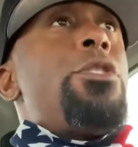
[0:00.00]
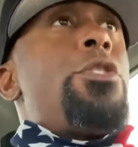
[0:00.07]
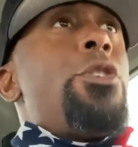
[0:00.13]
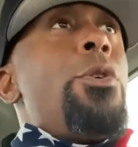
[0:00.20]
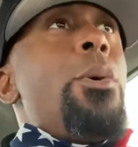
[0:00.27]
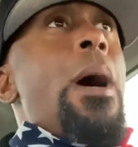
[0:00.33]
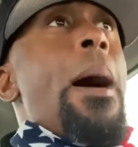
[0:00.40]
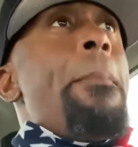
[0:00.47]

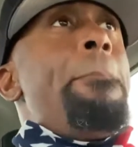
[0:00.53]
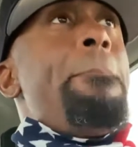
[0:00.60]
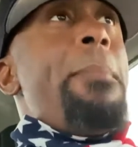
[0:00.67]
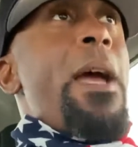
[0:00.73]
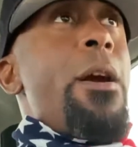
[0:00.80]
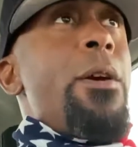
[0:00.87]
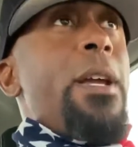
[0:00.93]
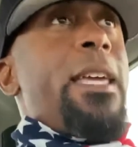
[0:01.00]
to
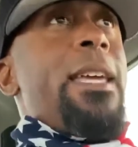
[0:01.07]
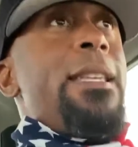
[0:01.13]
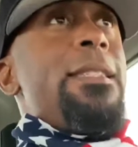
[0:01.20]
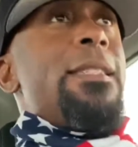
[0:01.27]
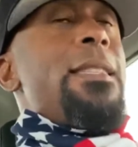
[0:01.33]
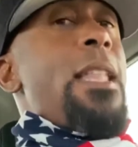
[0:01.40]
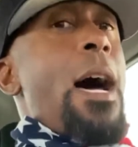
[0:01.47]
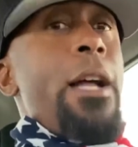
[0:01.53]

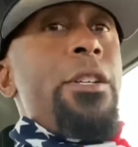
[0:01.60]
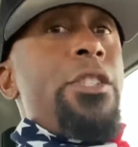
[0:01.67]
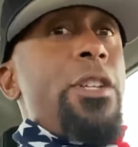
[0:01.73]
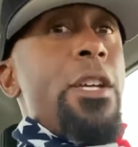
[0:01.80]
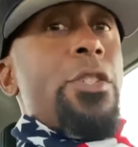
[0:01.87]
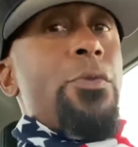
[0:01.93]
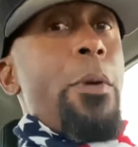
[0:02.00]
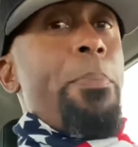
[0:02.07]
Americans, not
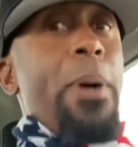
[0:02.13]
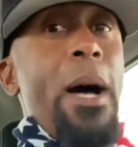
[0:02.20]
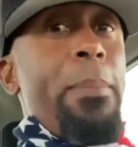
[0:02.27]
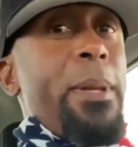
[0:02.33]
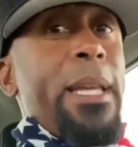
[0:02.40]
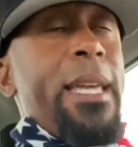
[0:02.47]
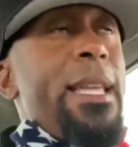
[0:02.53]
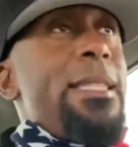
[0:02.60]
just
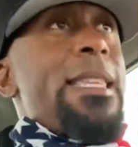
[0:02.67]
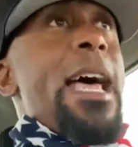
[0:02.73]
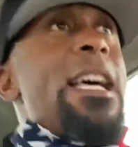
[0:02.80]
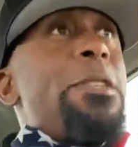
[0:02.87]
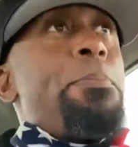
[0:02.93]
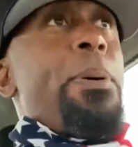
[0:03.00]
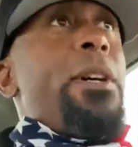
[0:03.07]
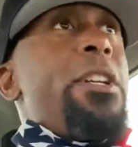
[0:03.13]
Republicans
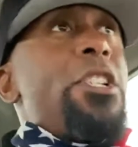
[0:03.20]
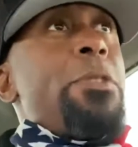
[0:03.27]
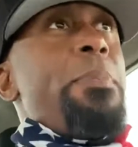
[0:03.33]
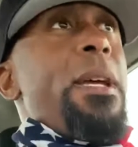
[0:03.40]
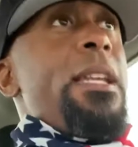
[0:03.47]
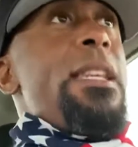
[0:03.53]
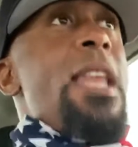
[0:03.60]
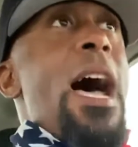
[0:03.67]
as
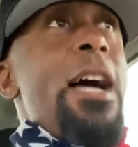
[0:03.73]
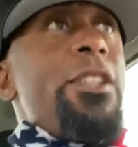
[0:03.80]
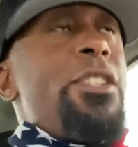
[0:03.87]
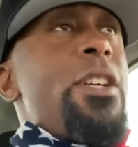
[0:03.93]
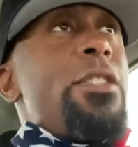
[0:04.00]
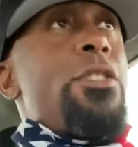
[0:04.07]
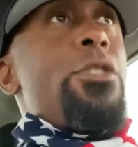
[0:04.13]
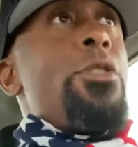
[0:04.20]
punishment, not
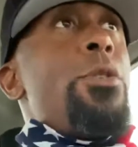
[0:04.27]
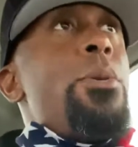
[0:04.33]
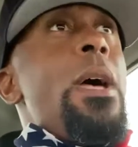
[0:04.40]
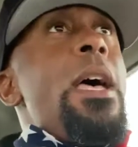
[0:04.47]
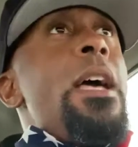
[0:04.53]
just to